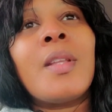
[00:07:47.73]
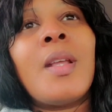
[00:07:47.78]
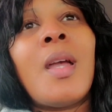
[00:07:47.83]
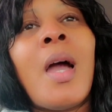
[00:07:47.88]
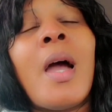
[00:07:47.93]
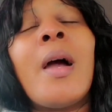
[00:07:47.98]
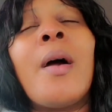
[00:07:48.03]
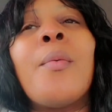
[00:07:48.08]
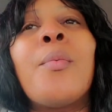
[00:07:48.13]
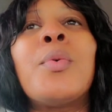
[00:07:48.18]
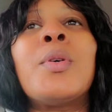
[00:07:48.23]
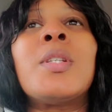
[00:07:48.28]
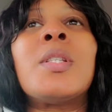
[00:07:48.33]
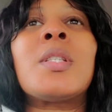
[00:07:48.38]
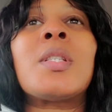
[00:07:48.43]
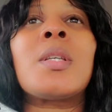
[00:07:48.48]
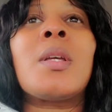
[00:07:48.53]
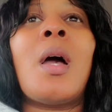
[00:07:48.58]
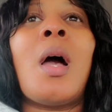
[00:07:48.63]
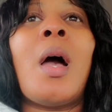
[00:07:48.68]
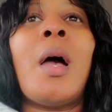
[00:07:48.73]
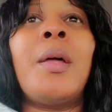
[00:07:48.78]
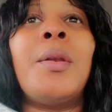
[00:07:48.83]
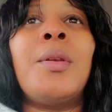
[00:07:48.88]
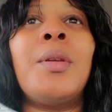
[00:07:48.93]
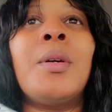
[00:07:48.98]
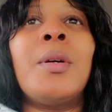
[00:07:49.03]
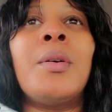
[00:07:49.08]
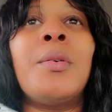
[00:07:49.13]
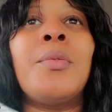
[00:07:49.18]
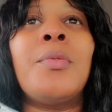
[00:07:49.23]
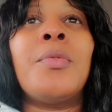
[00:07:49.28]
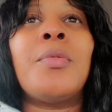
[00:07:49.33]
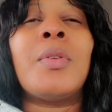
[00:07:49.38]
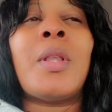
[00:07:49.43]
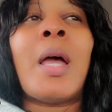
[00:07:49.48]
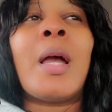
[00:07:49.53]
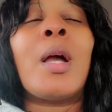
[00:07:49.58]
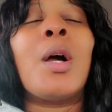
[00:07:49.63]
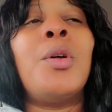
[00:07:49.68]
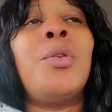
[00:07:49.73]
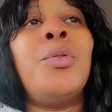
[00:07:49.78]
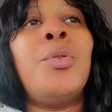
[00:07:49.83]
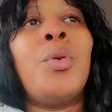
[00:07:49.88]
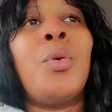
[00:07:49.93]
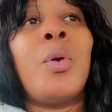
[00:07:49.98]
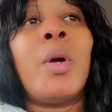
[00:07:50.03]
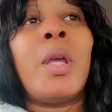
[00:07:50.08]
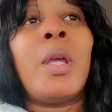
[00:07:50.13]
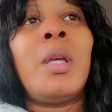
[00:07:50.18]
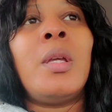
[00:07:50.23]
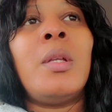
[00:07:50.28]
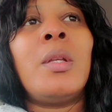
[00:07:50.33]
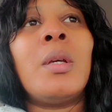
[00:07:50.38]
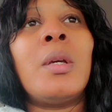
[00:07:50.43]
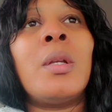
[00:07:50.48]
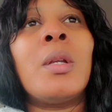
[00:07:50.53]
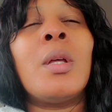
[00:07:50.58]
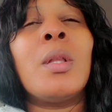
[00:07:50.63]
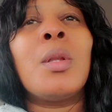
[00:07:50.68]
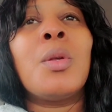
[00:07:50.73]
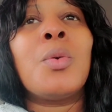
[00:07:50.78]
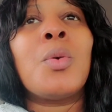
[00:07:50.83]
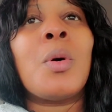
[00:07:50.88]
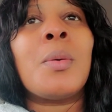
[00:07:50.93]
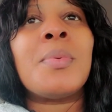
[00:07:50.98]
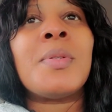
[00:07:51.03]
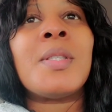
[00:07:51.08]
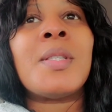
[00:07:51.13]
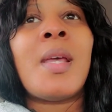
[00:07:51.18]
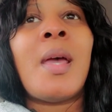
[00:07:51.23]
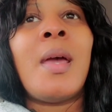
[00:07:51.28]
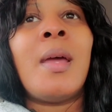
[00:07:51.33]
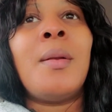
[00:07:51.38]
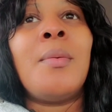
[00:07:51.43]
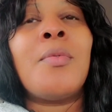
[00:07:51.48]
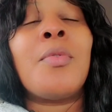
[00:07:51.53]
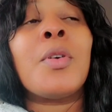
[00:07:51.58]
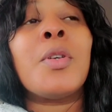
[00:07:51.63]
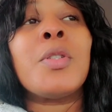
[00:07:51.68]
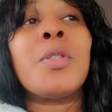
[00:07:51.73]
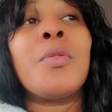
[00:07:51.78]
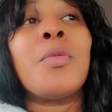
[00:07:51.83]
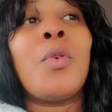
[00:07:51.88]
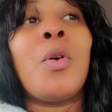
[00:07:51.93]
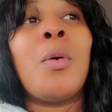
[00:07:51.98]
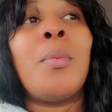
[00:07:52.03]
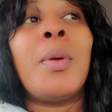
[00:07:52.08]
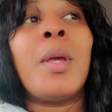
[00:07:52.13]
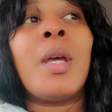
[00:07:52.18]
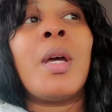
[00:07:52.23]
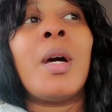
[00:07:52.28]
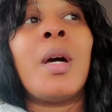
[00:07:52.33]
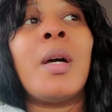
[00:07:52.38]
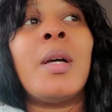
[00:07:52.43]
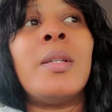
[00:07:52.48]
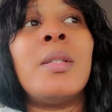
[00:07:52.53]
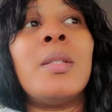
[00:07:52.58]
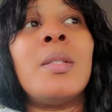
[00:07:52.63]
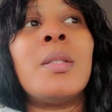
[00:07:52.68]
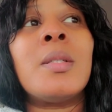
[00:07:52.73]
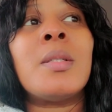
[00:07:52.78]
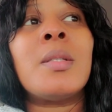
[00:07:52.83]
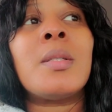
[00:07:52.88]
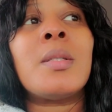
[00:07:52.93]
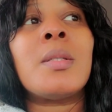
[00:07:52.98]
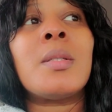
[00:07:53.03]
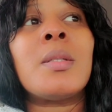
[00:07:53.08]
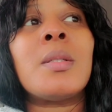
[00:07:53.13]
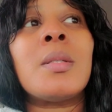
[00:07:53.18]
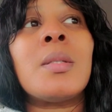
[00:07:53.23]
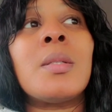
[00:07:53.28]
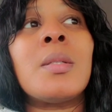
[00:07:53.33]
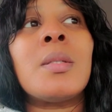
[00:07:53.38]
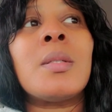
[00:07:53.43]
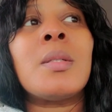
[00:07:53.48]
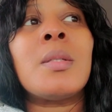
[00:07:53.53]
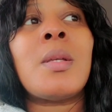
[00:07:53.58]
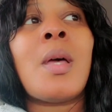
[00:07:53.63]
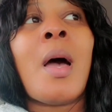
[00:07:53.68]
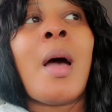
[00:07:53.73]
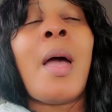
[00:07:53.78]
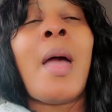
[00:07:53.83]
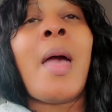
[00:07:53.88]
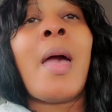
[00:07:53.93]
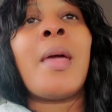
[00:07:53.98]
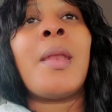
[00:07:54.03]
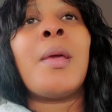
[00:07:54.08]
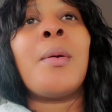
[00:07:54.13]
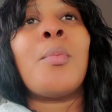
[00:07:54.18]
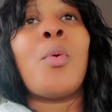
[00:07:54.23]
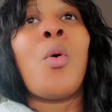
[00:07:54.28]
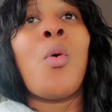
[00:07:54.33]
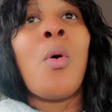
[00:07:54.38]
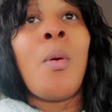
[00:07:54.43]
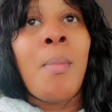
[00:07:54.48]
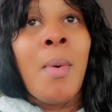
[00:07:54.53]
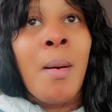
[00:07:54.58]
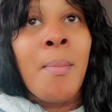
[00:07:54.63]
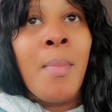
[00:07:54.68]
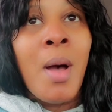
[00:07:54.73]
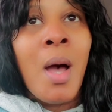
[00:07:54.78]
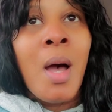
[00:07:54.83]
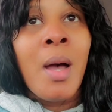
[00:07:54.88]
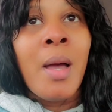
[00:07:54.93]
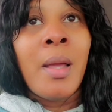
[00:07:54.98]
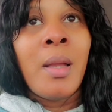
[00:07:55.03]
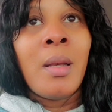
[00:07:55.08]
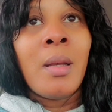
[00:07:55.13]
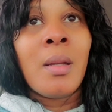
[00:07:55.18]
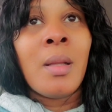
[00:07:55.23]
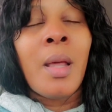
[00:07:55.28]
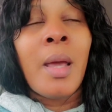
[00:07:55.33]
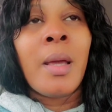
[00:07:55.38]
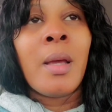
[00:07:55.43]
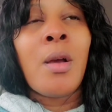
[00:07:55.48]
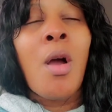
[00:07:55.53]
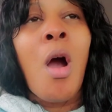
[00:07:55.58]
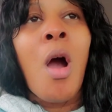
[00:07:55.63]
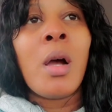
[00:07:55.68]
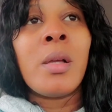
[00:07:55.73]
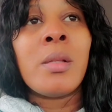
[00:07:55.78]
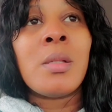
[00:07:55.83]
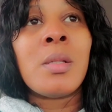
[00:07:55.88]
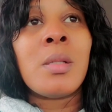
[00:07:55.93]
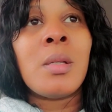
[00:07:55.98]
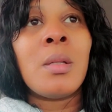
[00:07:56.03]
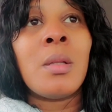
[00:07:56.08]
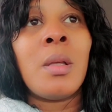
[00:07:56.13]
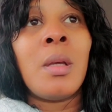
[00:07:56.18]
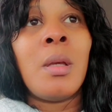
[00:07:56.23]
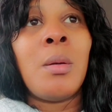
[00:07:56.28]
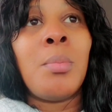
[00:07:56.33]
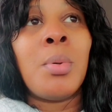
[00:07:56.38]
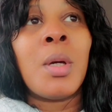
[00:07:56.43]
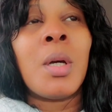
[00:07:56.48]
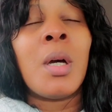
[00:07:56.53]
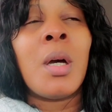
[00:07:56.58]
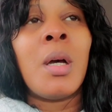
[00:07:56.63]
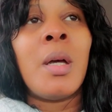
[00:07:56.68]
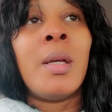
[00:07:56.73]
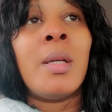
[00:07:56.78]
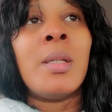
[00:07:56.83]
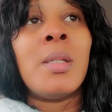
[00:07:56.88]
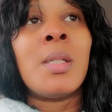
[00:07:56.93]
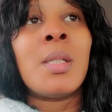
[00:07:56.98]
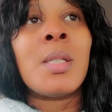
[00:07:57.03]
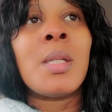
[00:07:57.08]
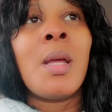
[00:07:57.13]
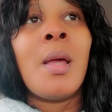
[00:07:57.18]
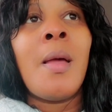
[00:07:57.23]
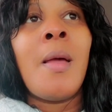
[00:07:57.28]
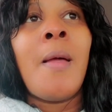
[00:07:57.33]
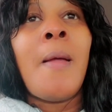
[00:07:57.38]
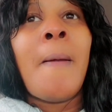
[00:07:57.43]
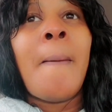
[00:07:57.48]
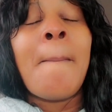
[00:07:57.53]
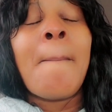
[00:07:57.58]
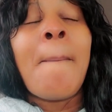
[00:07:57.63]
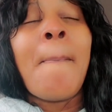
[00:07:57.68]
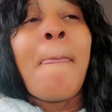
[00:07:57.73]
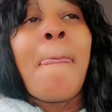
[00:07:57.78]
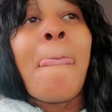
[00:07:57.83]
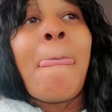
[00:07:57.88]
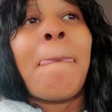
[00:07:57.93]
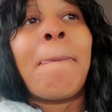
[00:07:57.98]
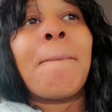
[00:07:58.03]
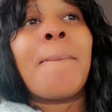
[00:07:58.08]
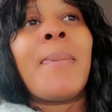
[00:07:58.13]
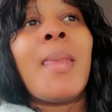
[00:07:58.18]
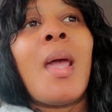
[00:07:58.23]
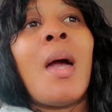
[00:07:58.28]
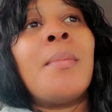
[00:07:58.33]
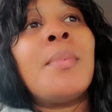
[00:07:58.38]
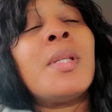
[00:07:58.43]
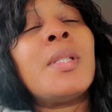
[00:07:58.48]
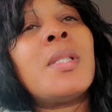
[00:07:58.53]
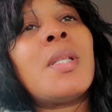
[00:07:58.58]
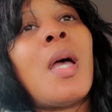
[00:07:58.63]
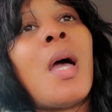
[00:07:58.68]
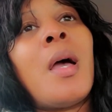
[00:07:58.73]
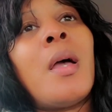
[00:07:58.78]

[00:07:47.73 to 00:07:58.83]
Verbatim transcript: I was kind of like annoyed and a little upset, first of all, because I had him on my mind, like, constantly, because I'm just,